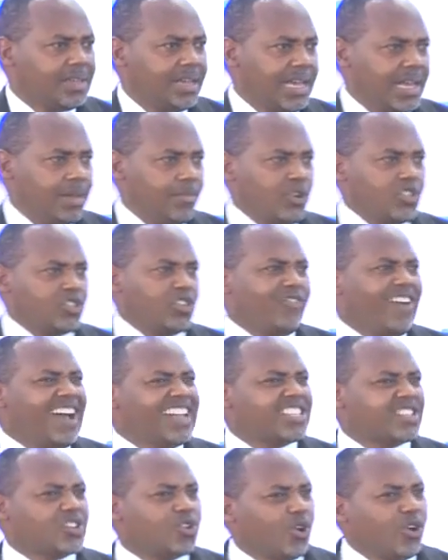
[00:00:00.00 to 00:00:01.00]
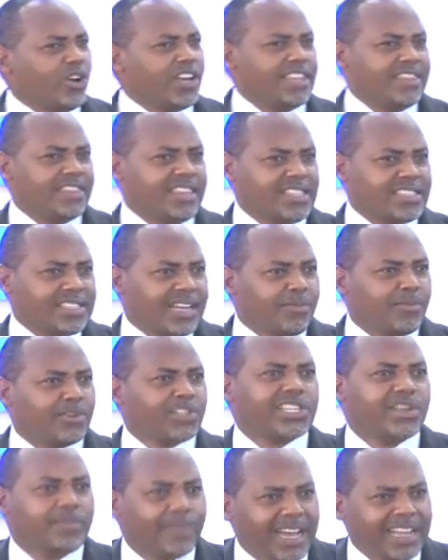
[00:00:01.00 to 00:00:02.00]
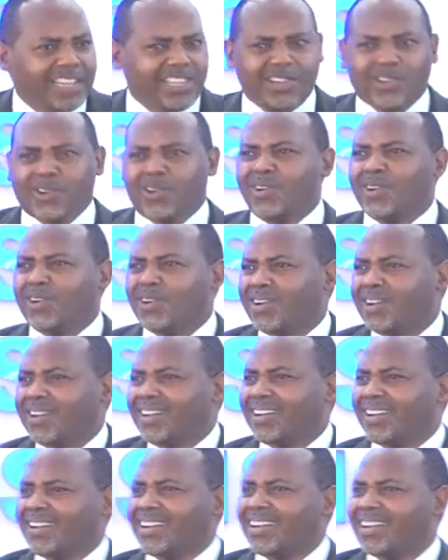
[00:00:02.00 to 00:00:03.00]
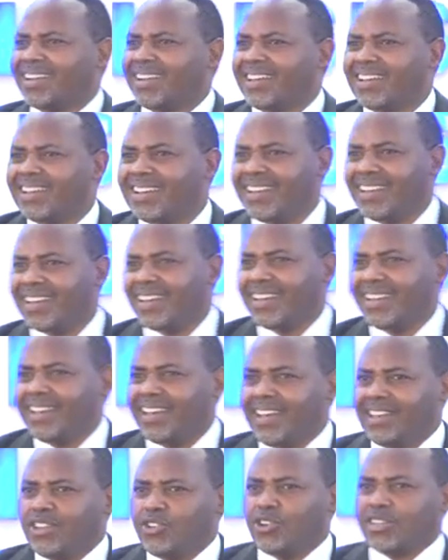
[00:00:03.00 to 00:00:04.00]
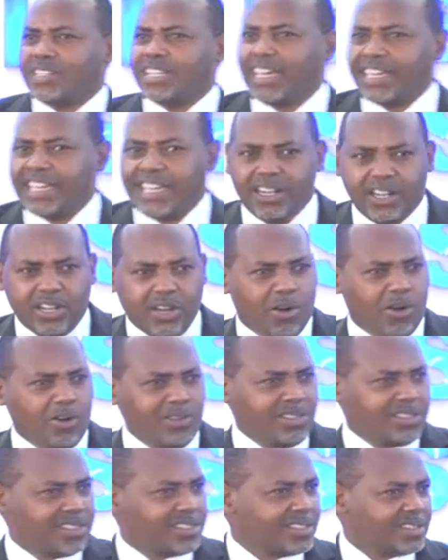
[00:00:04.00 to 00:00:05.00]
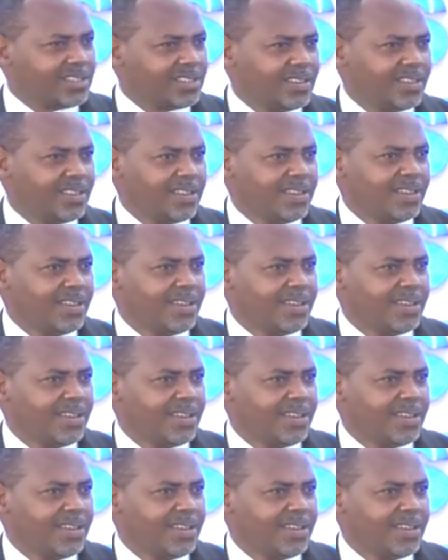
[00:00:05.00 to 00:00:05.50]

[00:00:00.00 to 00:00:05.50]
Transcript: and most of us go in this kamushemanio and you're taking notes,